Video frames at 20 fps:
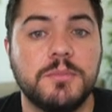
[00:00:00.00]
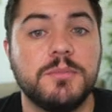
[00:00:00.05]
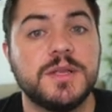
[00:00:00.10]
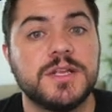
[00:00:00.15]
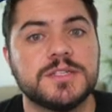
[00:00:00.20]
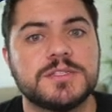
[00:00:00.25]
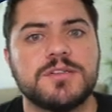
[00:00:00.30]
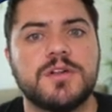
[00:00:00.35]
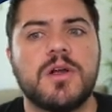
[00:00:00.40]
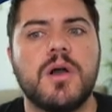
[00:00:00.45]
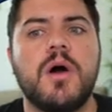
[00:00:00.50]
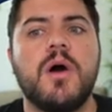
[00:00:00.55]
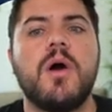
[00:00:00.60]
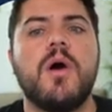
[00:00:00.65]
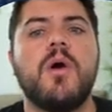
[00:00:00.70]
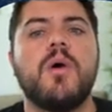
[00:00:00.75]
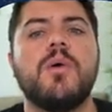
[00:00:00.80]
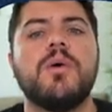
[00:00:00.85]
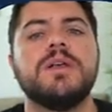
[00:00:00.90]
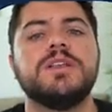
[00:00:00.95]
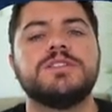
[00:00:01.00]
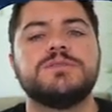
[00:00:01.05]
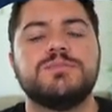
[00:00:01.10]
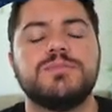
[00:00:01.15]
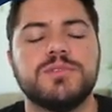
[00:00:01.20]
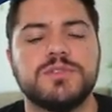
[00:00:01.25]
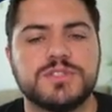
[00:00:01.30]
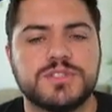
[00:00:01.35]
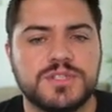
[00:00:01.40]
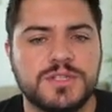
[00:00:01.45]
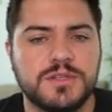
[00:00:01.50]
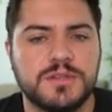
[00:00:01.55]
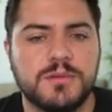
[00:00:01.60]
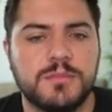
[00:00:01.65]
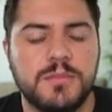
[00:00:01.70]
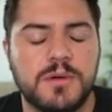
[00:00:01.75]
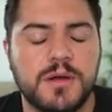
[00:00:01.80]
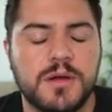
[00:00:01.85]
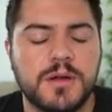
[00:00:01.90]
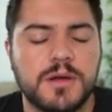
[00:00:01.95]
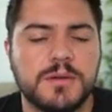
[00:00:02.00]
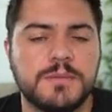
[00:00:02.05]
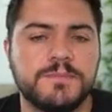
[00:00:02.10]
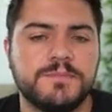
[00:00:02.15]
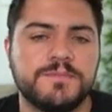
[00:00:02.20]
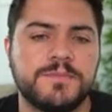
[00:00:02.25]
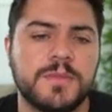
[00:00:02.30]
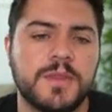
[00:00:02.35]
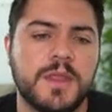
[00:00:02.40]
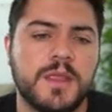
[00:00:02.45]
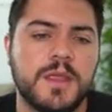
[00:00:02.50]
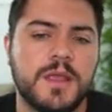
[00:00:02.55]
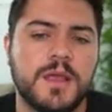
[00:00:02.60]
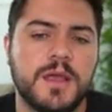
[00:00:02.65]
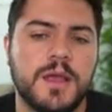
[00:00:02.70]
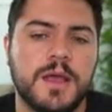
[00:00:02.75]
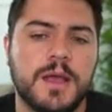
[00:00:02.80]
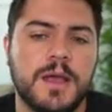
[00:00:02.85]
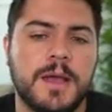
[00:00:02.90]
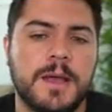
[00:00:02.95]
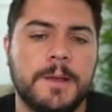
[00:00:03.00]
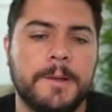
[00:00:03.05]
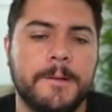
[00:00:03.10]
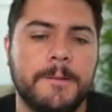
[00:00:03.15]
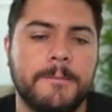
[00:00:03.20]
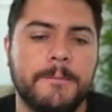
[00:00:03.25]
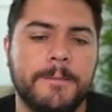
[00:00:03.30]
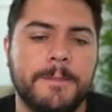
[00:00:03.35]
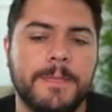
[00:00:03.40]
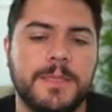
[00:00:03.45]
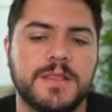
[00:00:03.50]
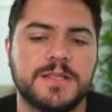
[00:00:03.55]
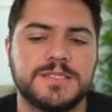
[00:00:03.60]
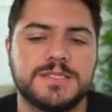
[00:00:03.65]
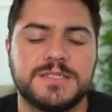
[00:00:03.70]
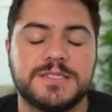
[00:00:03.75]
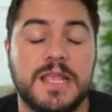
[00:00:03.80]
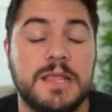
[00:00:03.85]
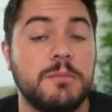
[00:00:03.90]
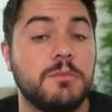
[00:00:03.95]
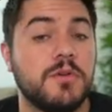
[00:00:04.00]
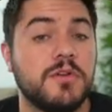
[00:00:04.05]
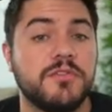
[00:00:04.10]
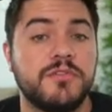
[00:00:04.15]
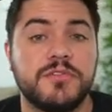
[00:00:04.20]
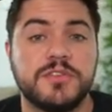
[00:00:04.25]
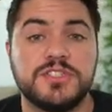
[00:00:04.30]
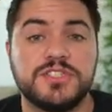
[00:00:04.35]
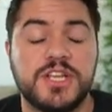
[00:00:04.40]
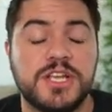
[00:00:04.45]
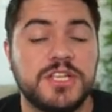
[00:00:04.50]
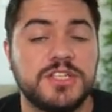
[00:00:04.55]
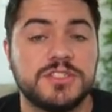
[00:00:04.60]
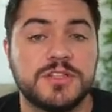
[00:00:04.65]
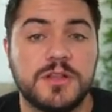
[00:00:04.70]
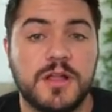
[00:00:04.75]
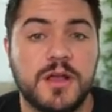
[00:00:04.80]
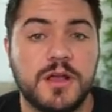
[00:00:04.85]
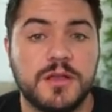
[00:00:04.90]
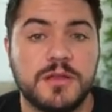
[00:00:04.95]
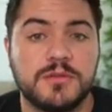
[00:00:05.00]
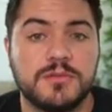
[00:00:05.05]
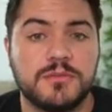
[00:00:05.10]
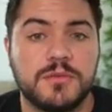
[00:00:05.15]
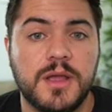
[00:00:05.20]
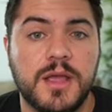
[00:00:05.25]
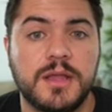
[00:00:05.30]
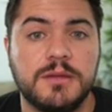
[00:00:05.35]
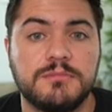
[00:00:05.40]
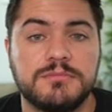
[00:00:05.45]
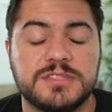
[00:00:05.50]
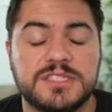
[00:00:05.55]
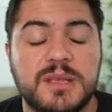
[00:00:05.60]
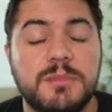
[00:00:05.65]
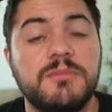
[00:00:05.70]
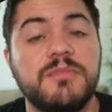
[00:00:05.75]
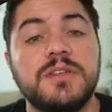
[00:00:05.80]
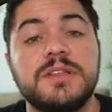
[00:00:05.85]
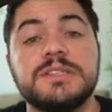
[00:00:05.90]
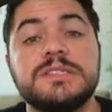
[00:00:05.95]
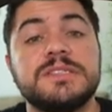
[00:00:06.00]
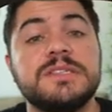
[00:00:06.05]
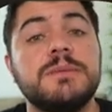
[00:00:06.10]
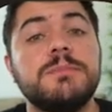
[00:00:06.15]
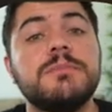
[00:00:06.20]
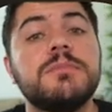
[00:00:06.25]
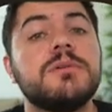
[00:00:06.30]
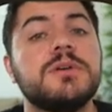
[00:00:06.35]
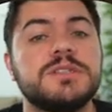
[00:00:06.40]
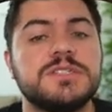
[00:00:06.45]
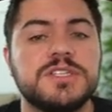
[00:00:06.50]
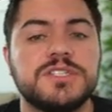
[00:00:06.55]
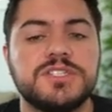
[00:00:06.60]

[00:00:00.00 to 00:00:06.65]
because they're always pushing the bar. Um, same with a change log, right? Something as simple as a